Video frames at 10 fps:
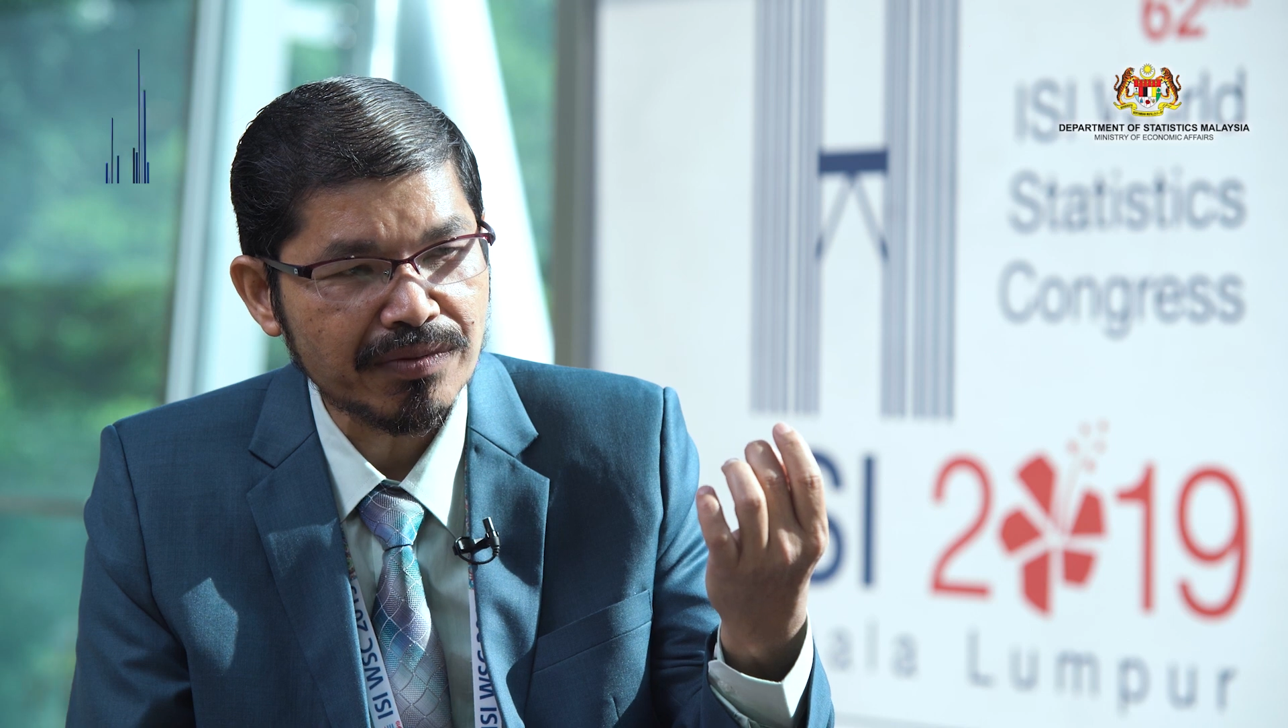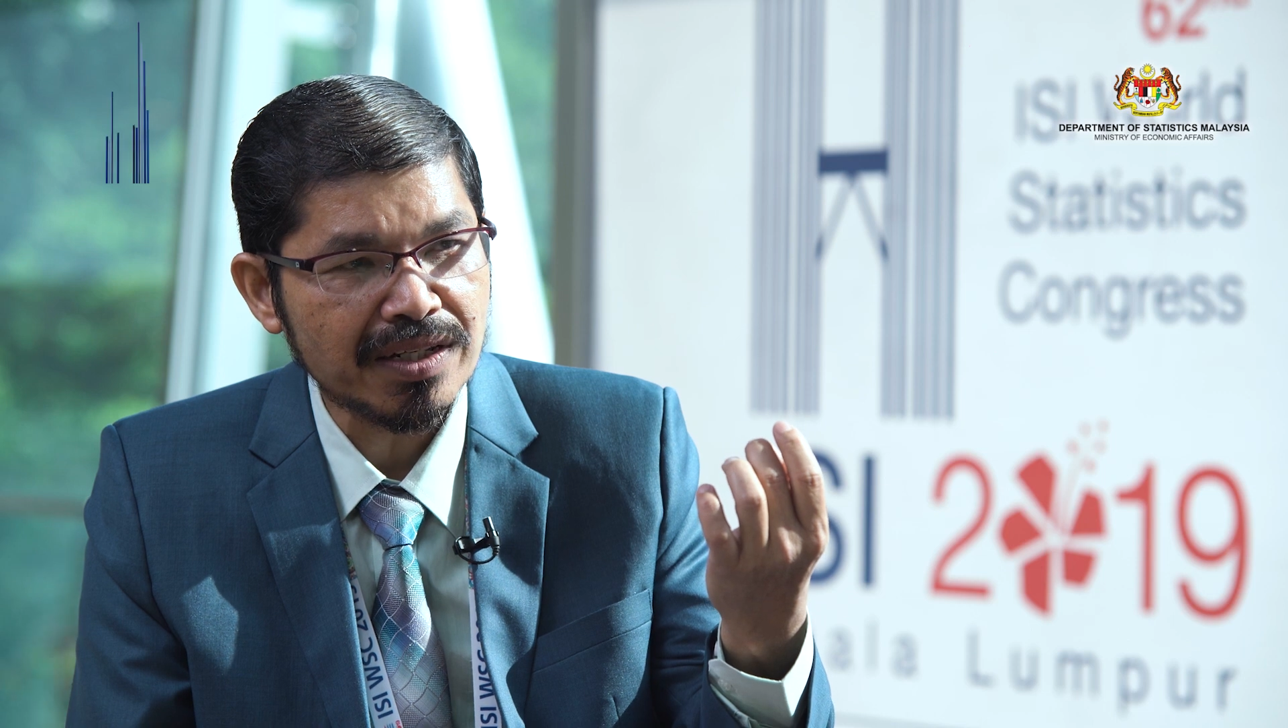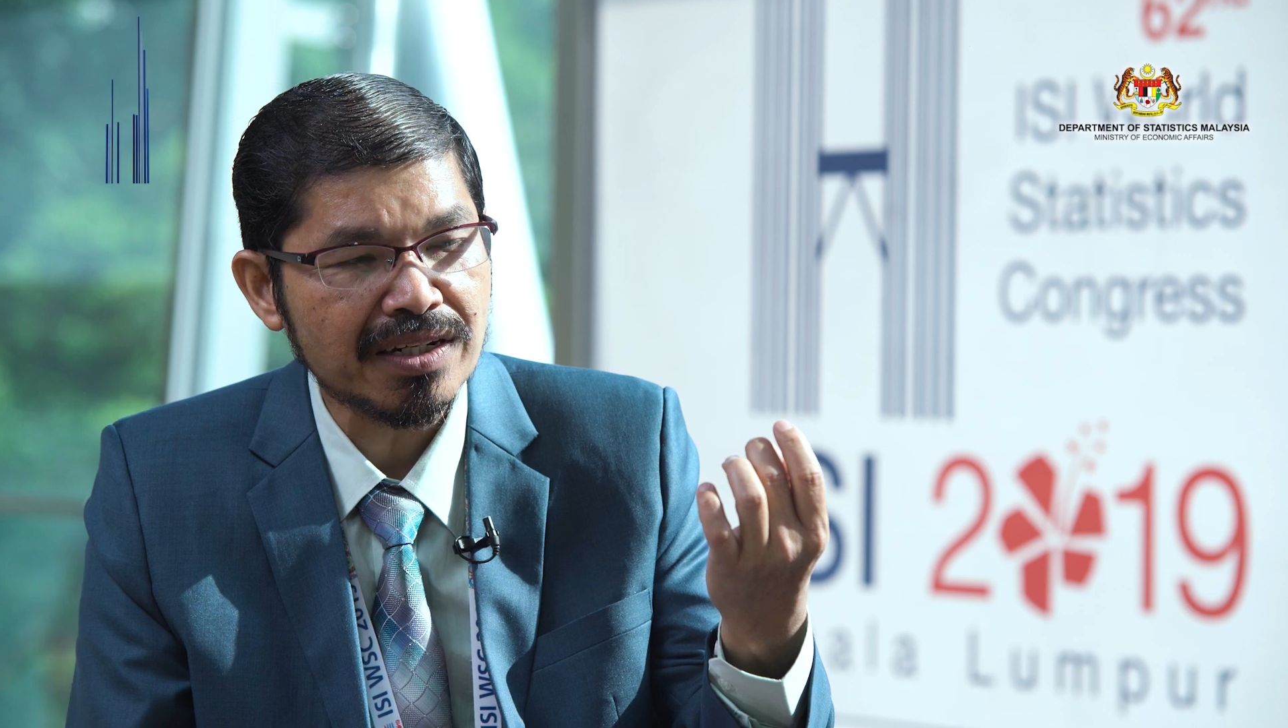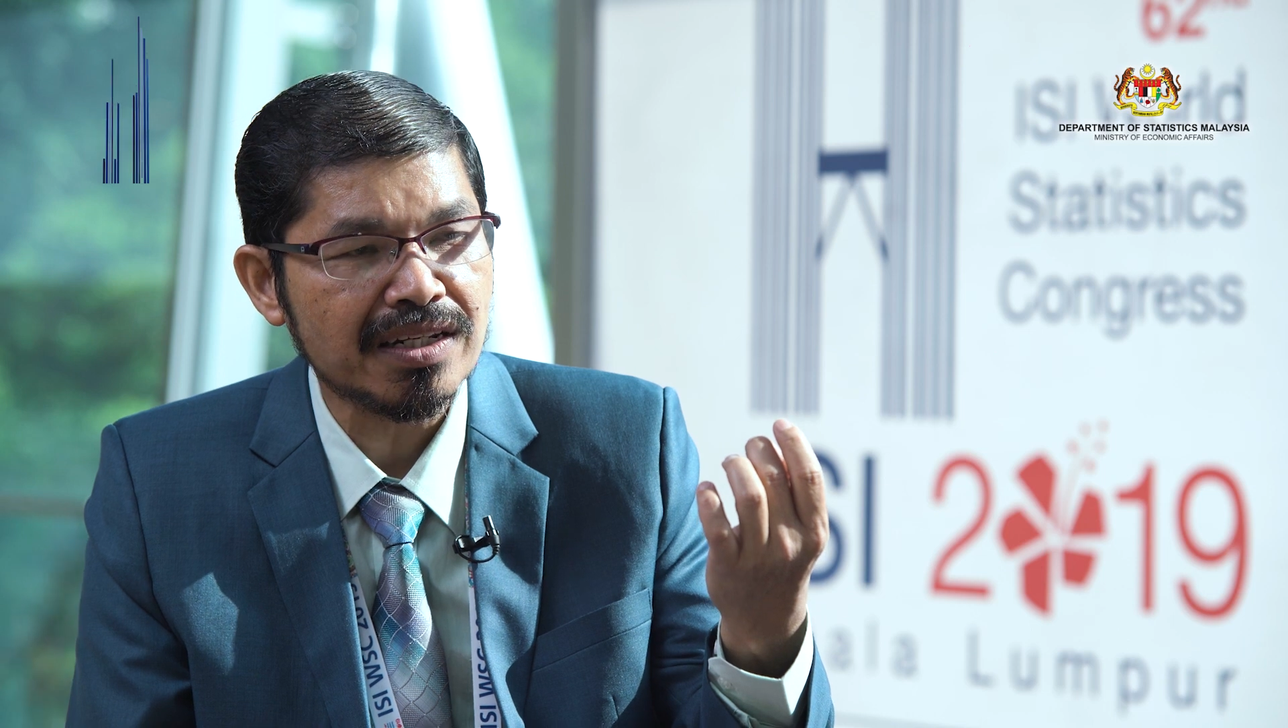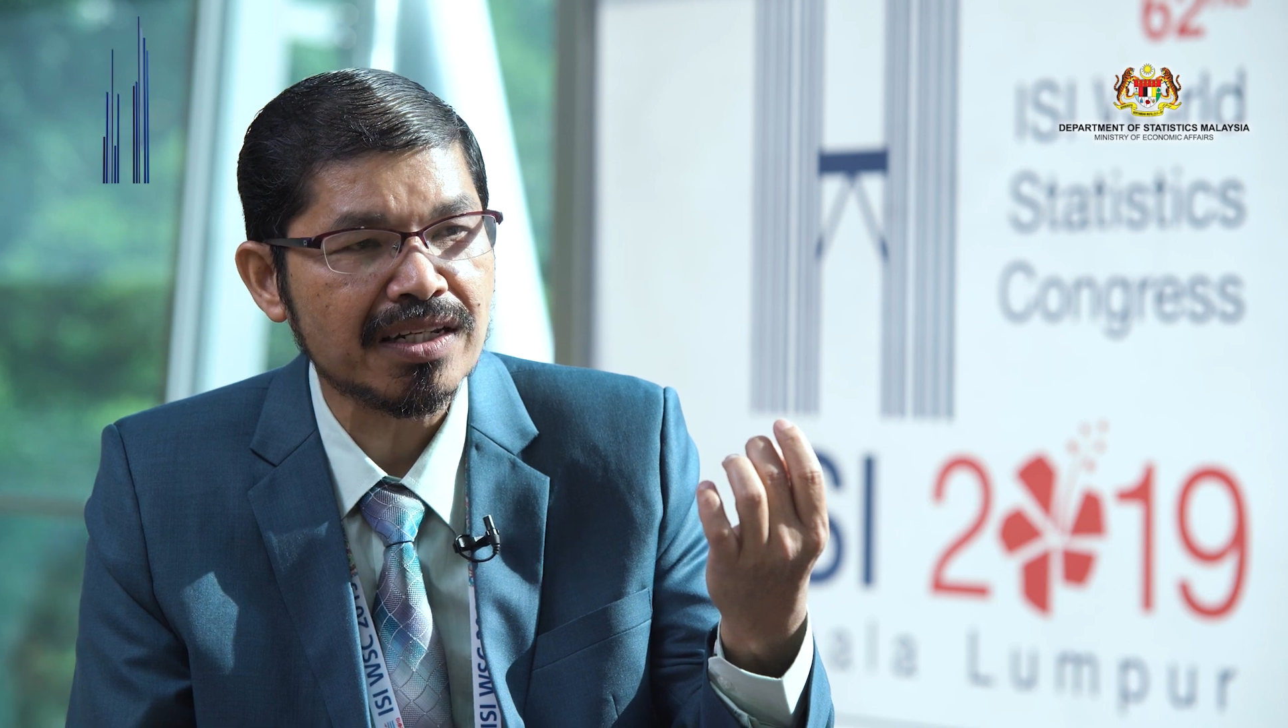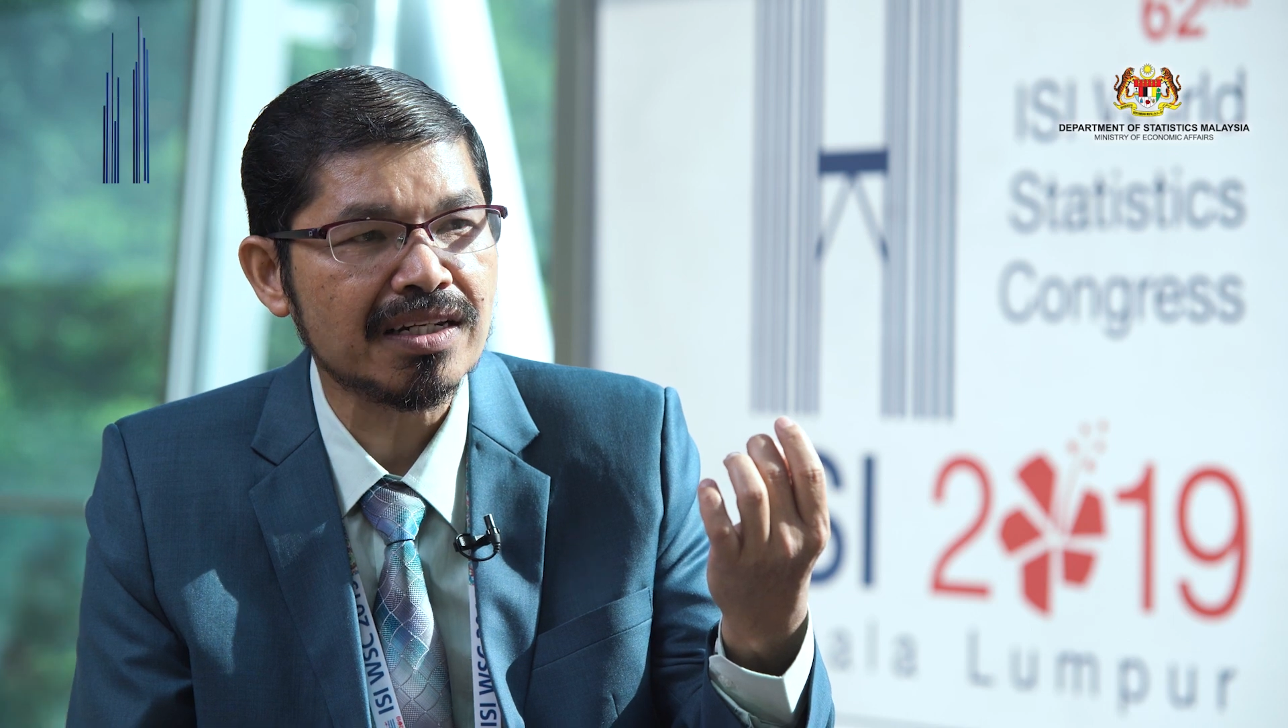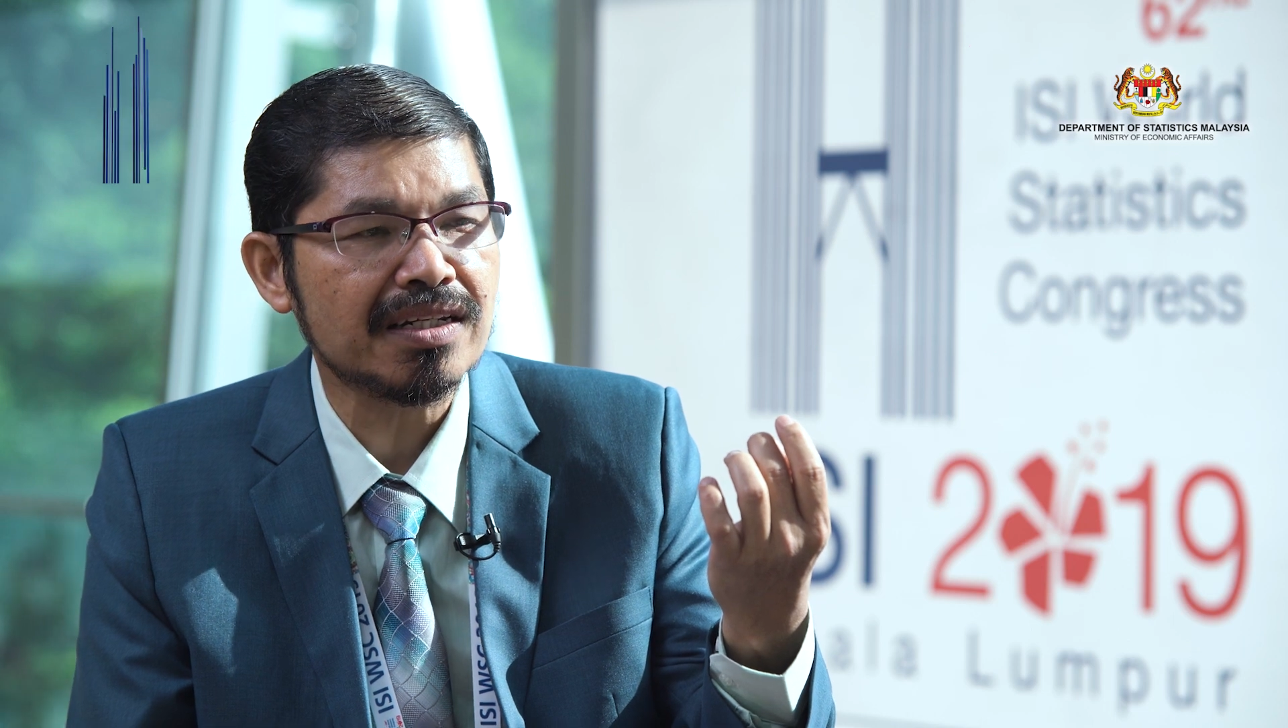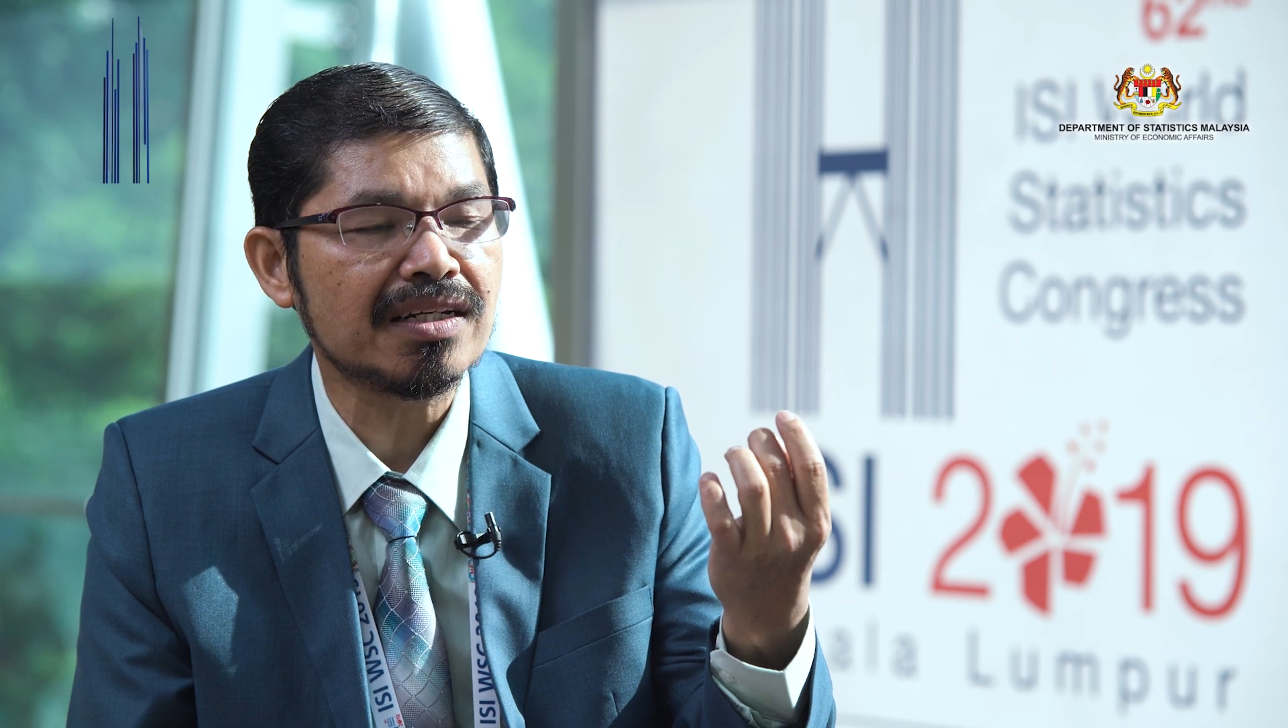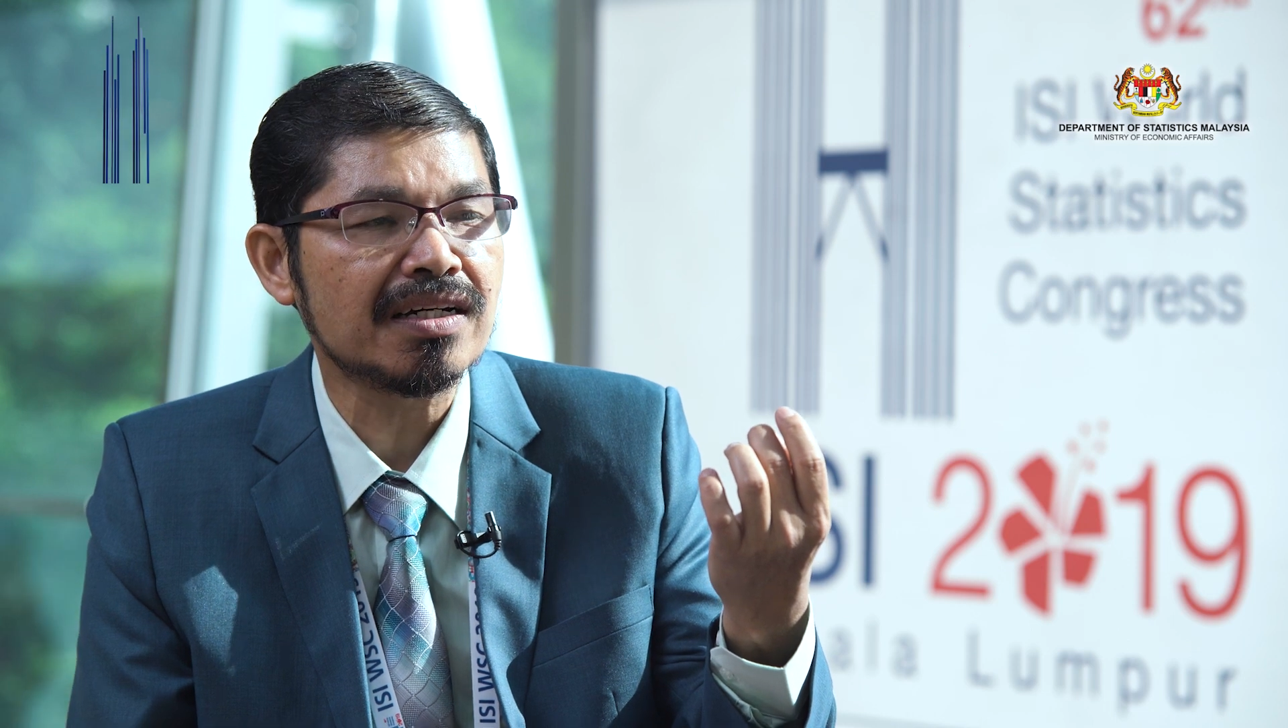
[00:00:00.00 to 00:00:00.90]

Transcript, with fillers: we need